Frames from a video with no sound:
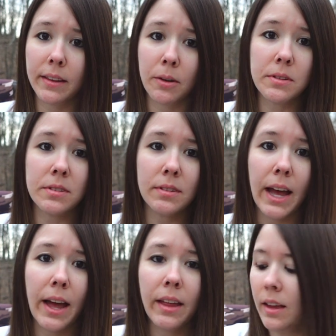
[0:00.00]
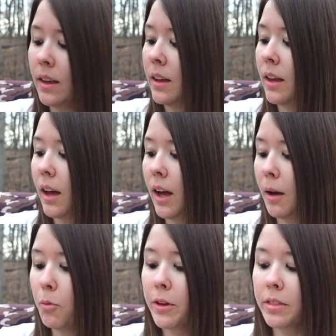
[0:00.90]
that was not
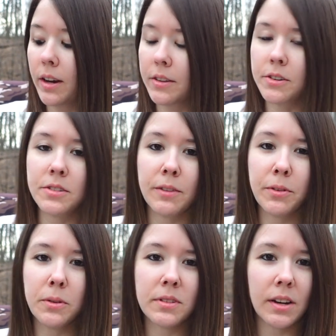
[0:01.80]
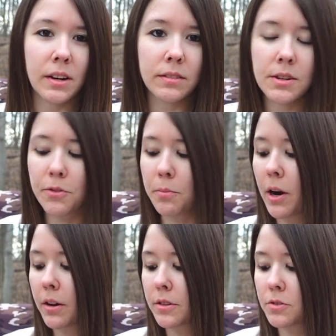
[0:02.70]
with the other stuff. It was in a different
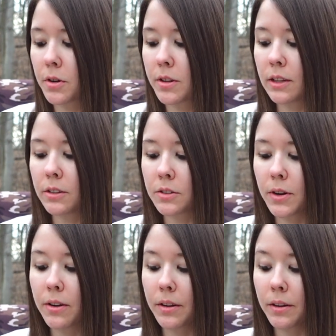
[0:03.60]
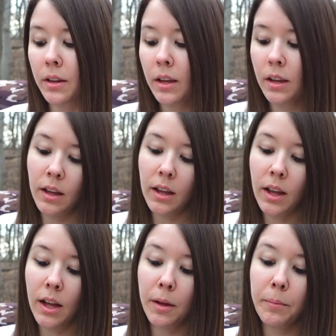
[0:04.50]
part of the store that I looked around in.
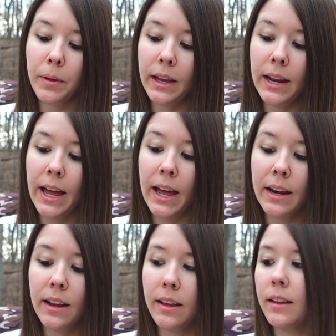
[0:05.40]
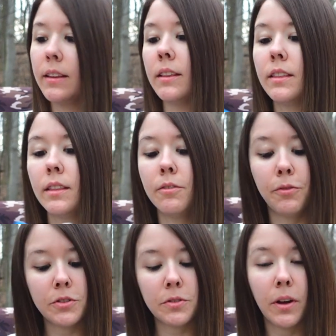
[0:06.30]
It had,
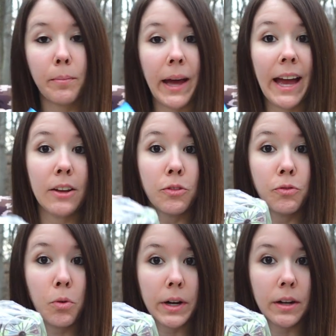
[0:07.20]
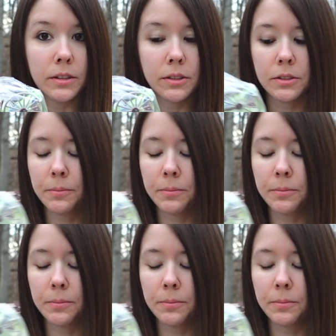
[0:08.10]
first of all, the bag is $4.